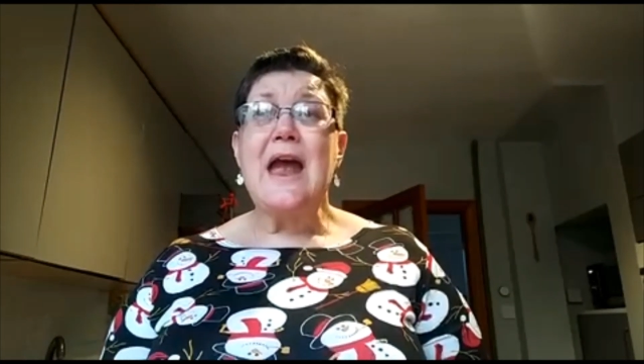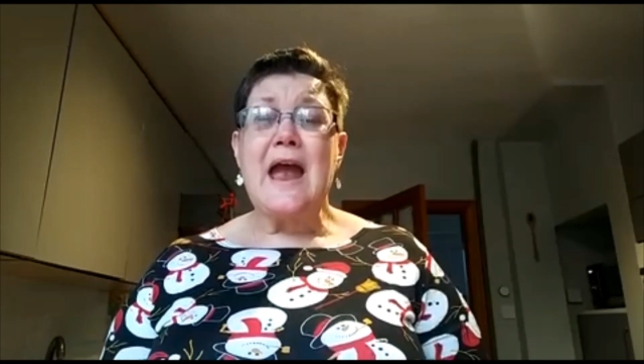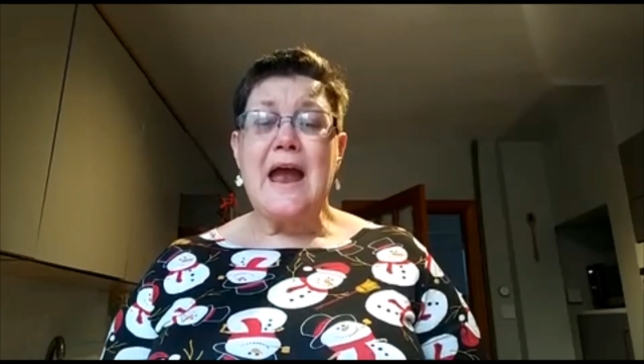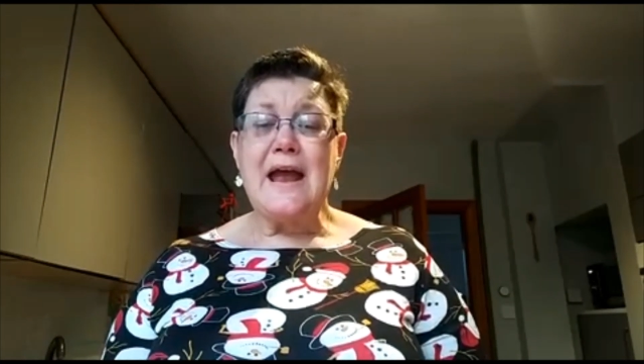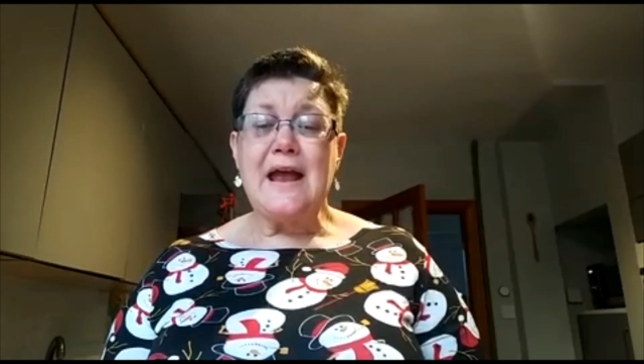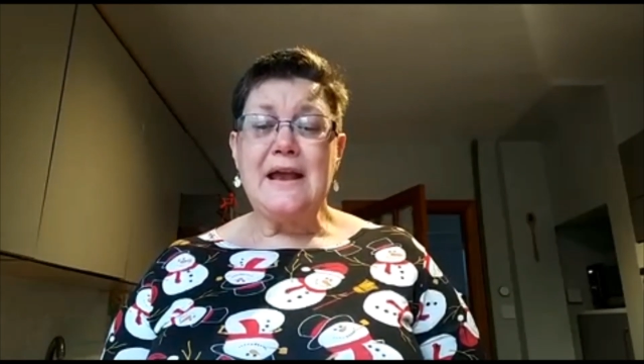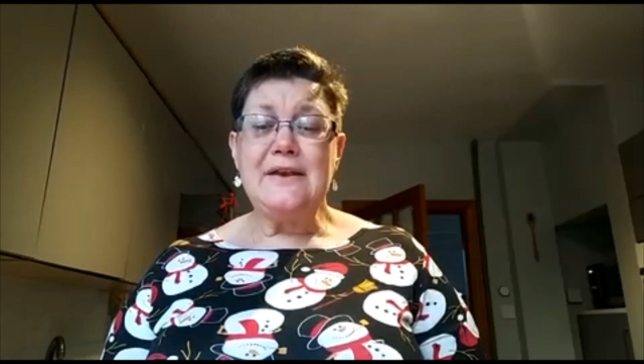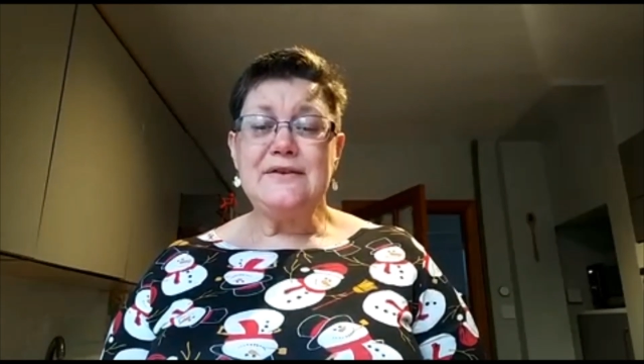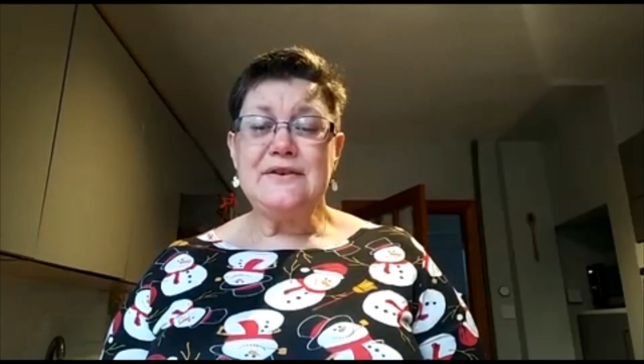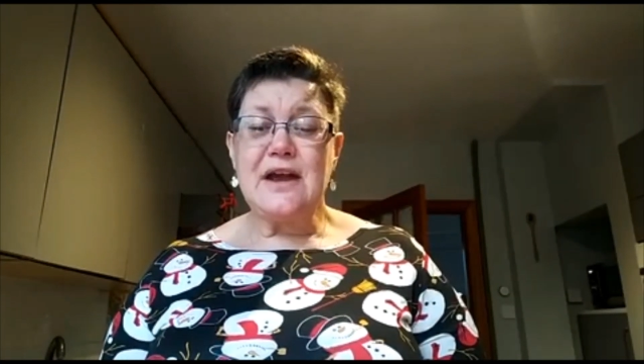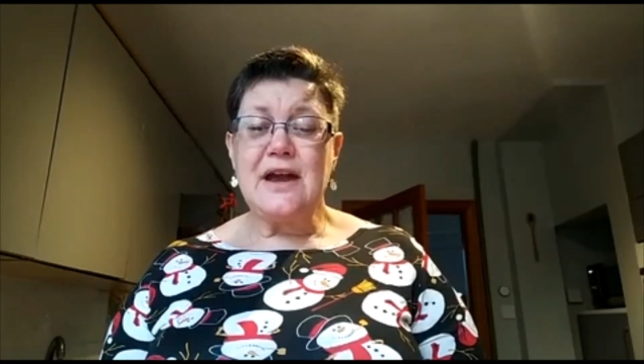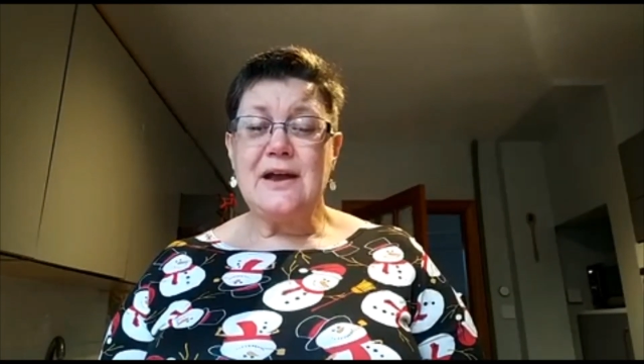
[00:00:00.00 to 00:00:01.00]

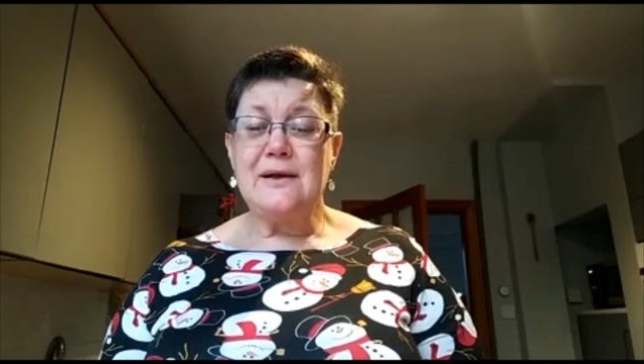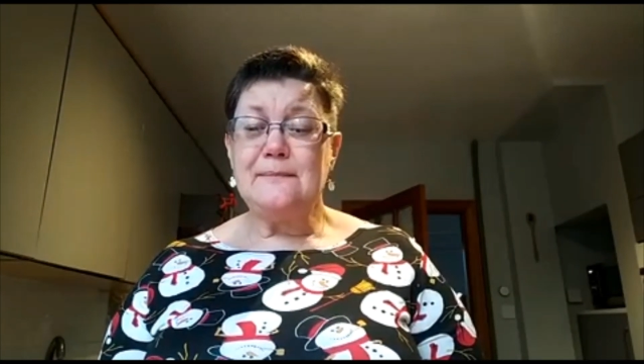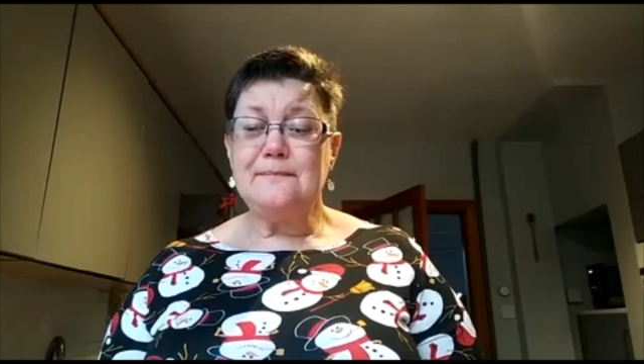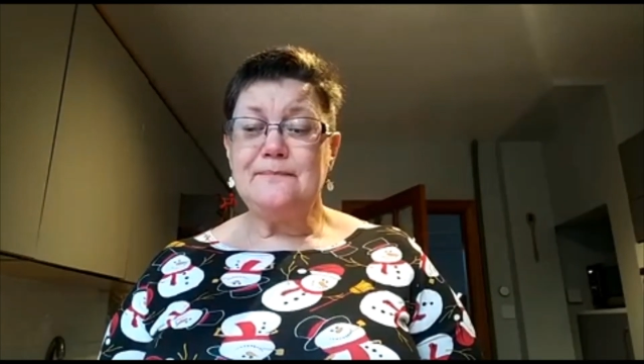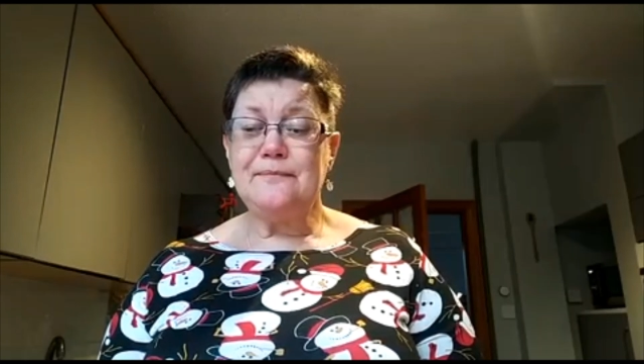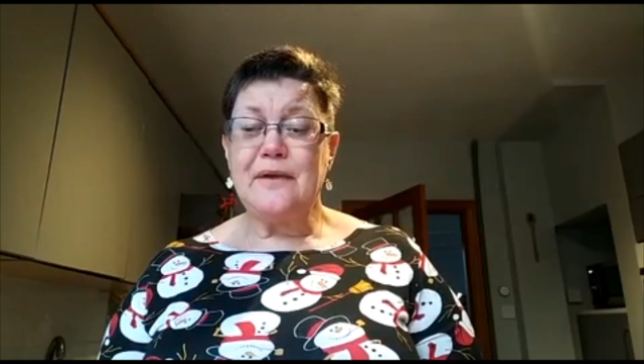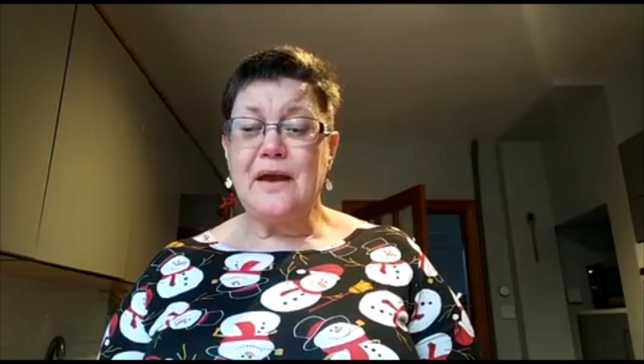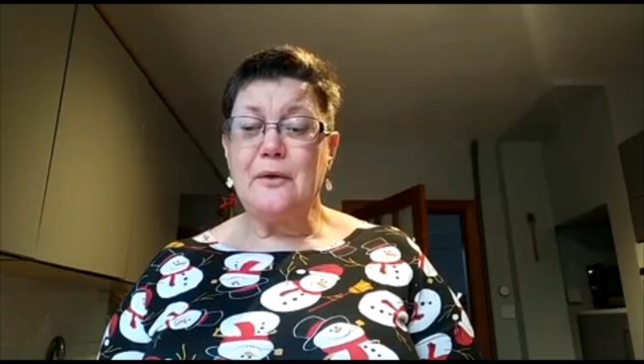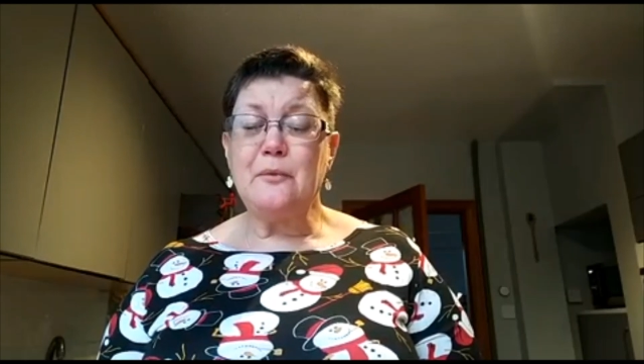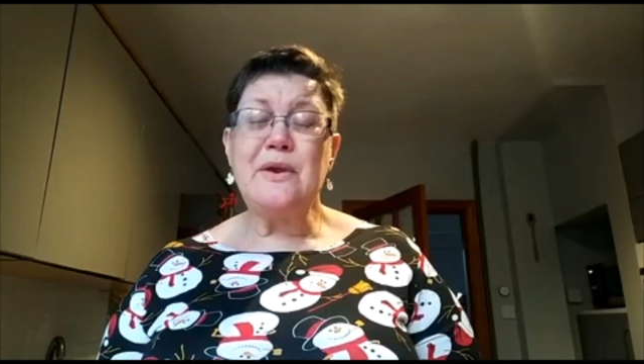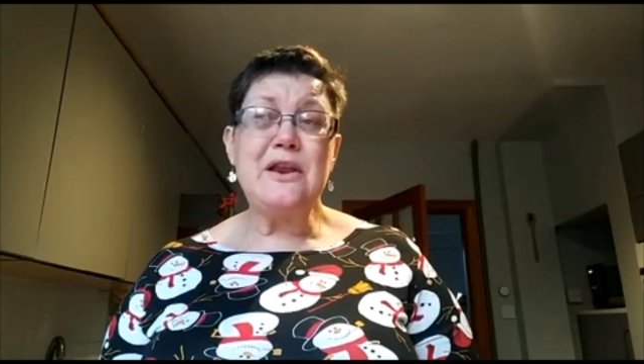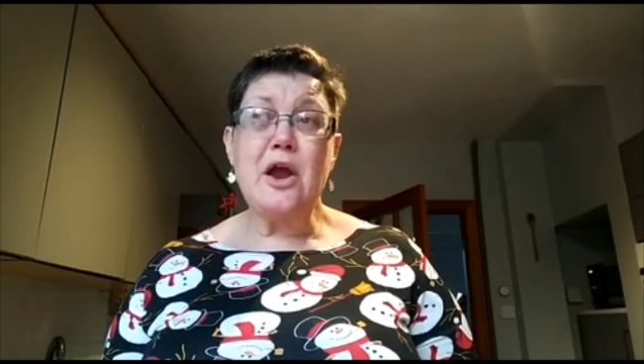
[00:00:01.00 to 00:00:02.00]
and
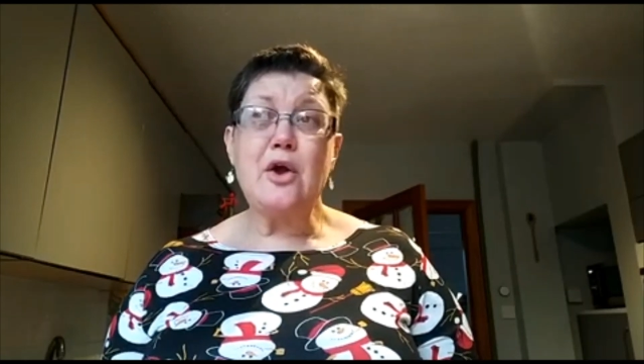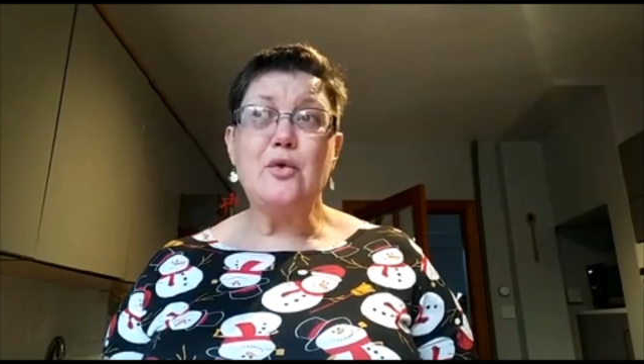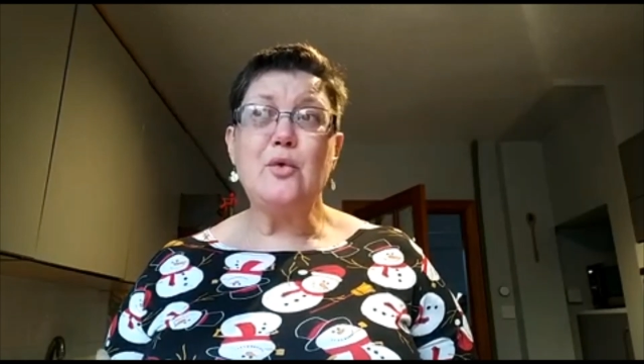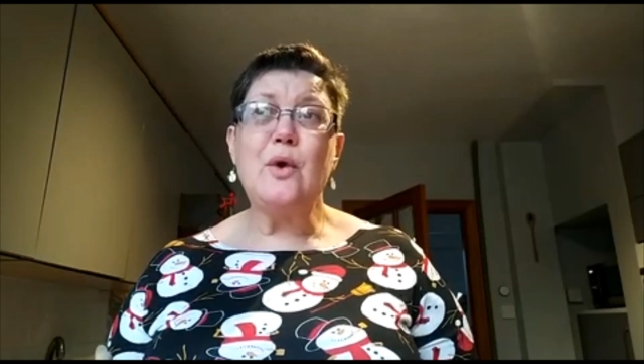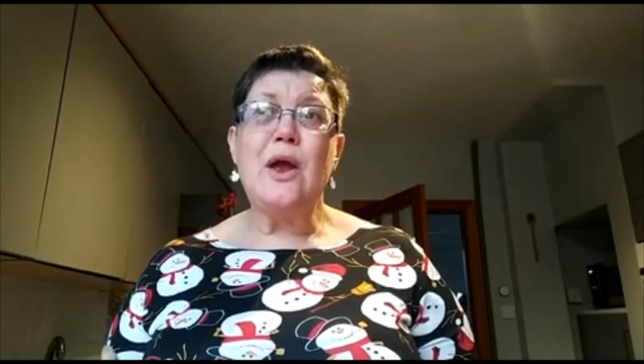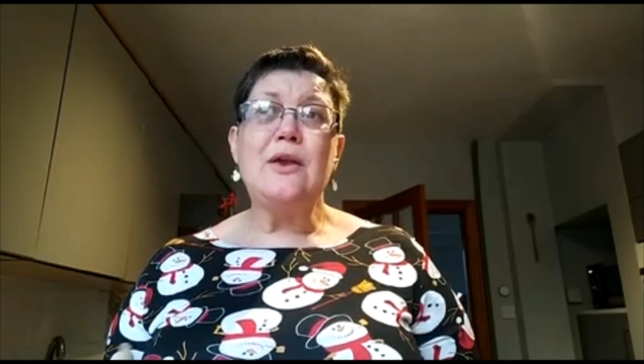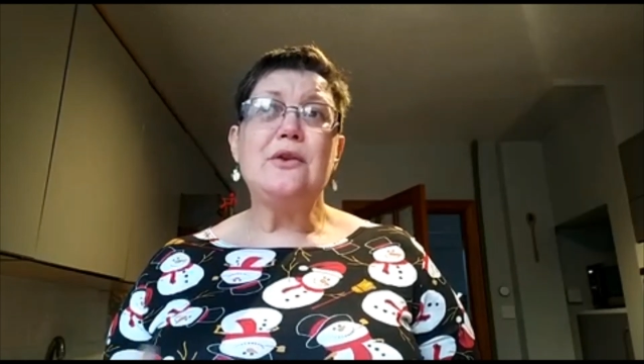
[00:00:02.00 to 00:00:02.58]
we know